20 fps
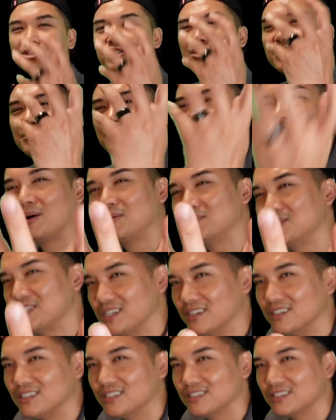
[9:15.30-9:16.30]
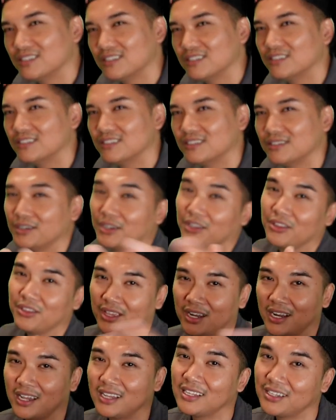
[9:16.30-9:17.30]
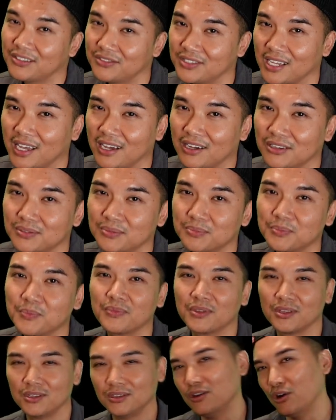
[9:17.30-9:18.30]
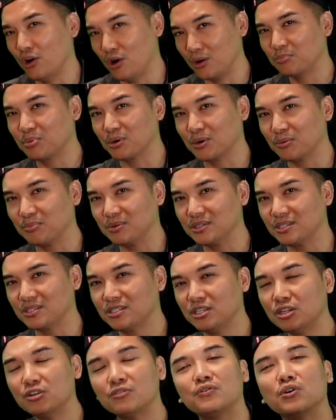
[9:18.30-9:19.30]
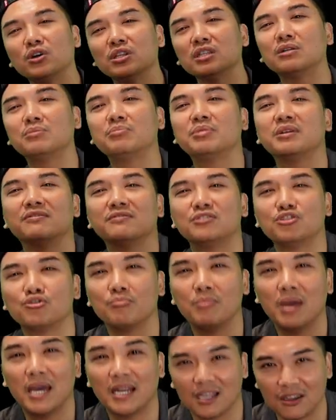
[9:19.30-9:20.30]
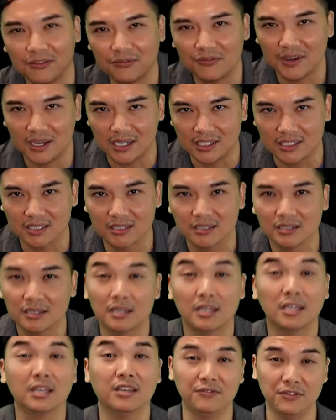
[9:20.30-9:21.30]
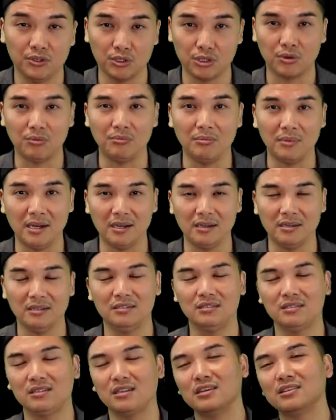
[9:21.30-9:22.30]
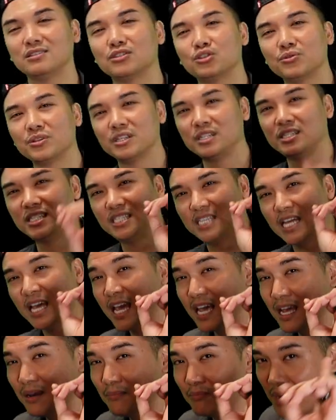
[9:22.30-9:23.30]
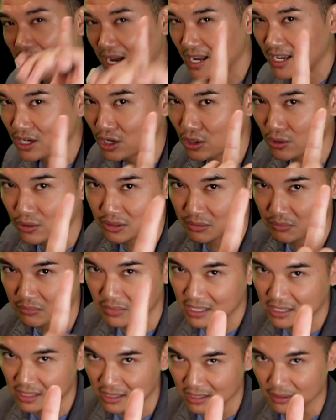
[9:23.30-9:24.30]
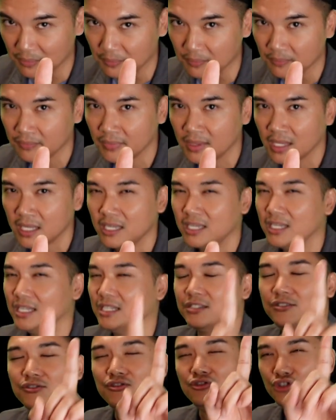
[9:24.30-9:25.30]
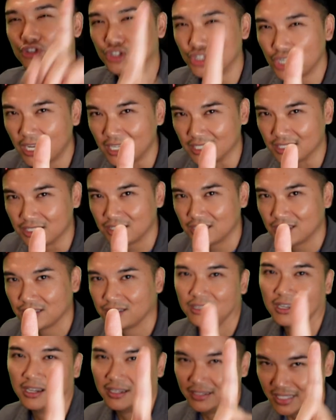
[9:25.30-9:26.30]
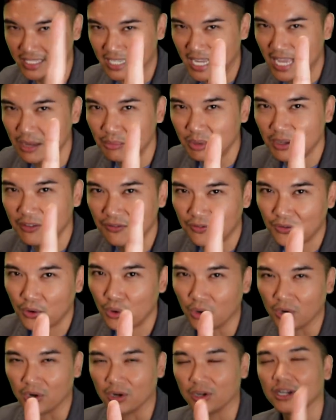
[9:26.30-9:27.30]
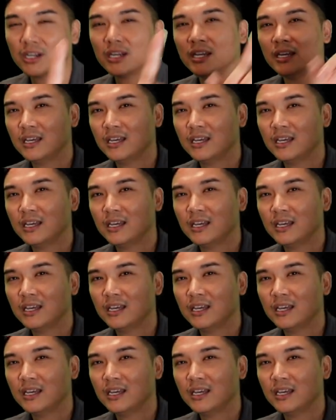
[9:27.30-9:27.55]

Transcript: another bombshell that I left out on purpose, you know, for a little bit of dramatic effect, if you don't mind, okay? So the day Maya goes missing is just a day before